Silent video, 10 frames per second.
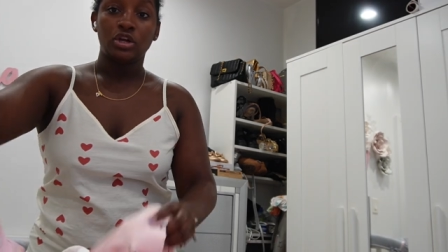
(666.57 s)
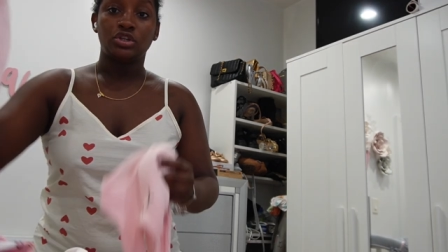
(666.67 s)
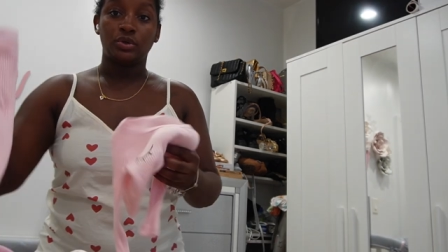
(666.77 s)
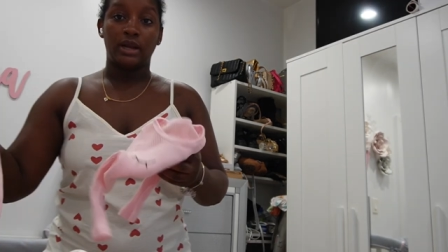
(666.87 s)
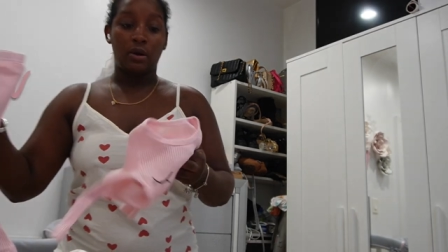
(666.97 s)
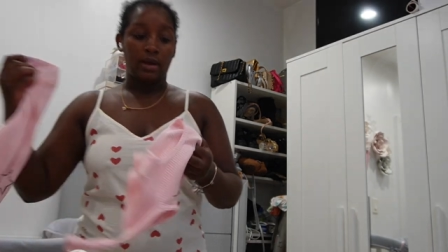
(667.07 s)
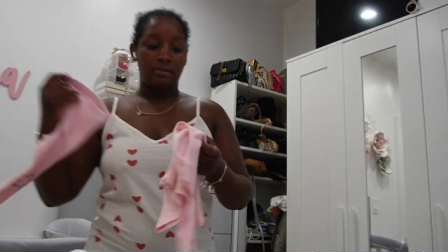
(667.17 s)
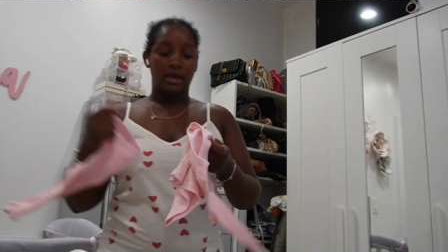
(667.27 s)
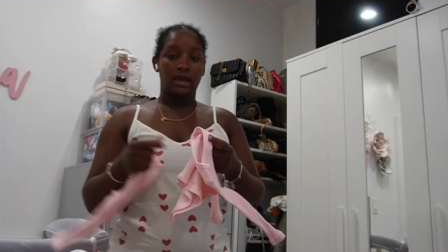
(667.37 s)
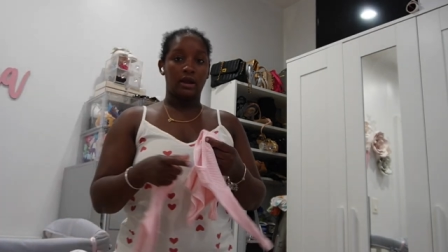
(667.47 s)
So now I'm
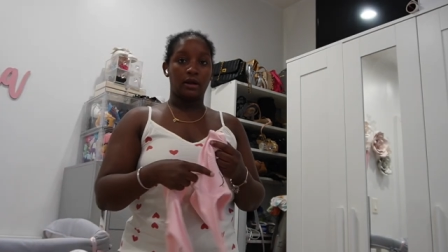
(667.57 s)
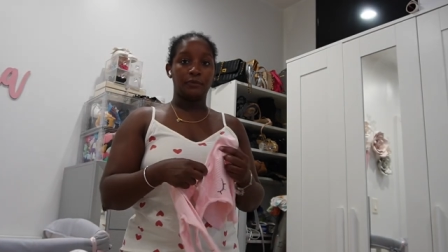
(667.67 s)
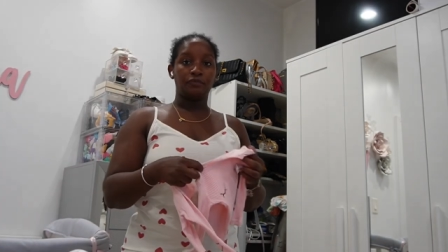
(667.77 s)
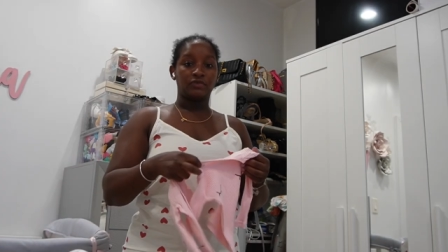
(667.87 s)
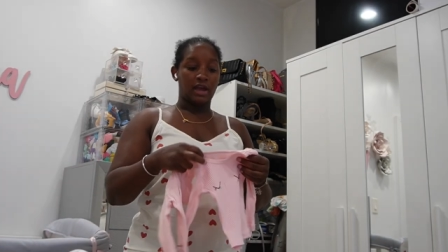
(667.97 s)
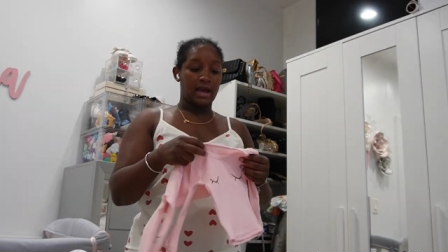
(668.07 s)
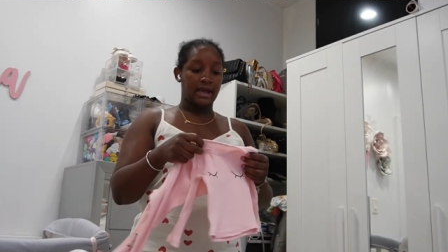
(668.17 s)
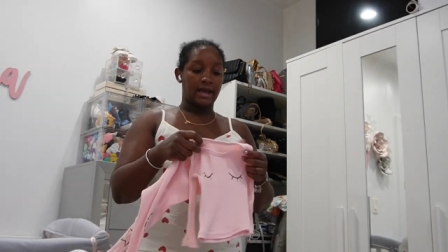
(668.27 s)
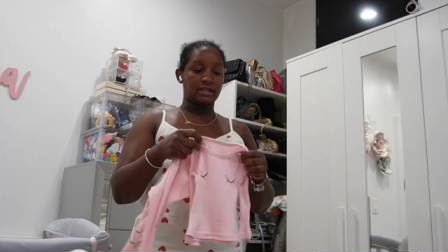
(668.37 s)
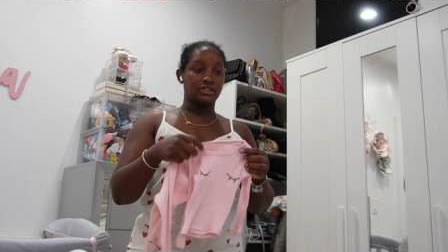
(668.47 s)
here. I
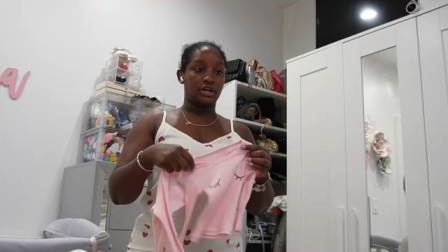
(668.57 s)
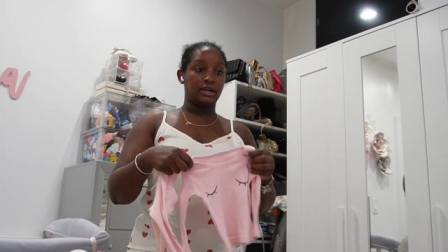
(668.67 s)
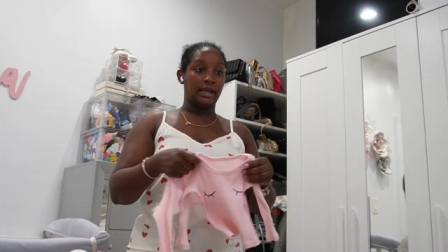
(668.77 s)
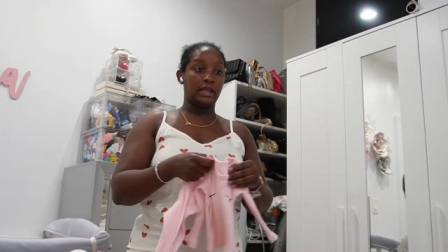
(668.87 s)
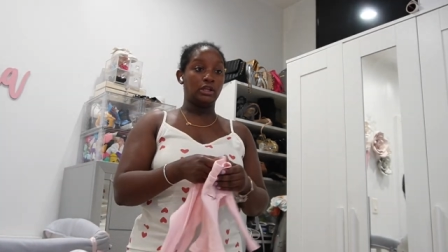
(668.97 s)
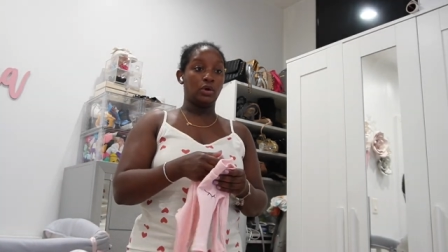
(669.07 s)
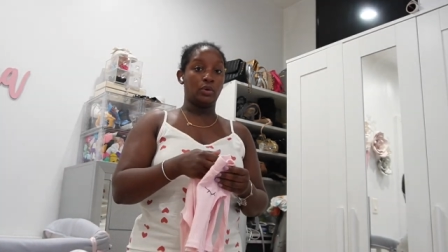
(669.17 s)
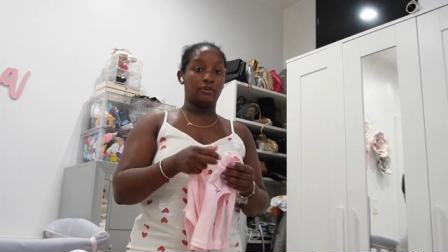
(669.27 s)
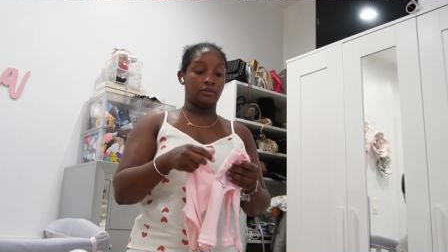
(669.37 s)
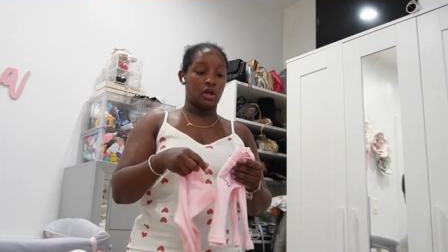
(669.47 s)
had done a
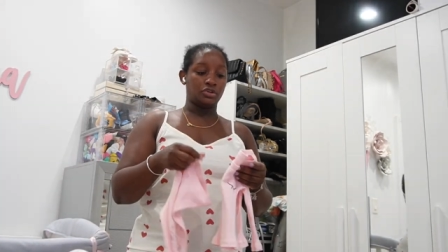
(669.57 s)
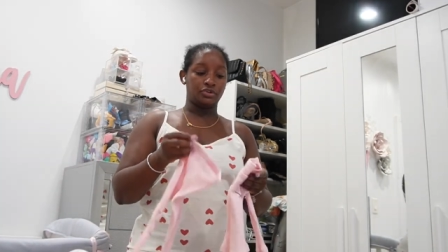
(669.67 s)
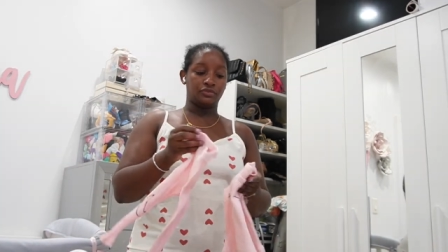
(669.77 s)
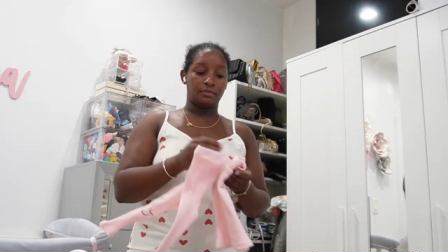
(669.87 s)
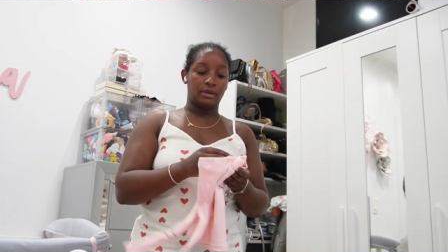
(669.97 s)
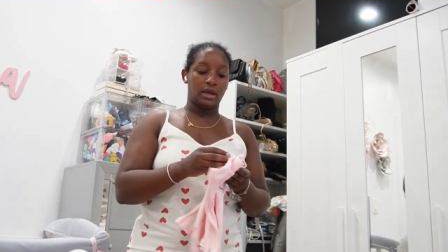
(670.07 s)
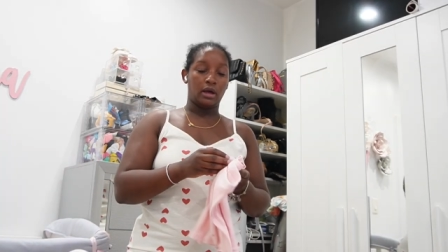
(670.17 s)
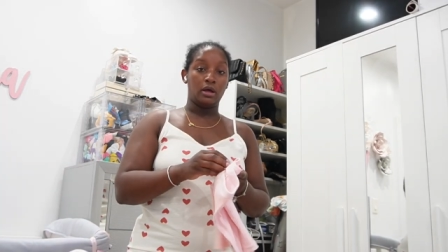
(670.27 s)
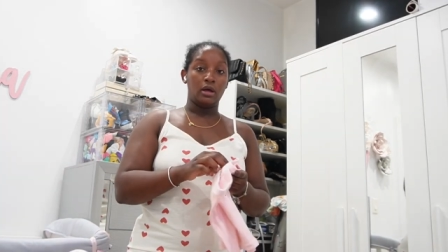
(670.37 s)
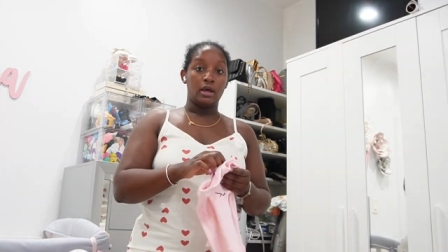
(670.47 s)
load of laundry for Mia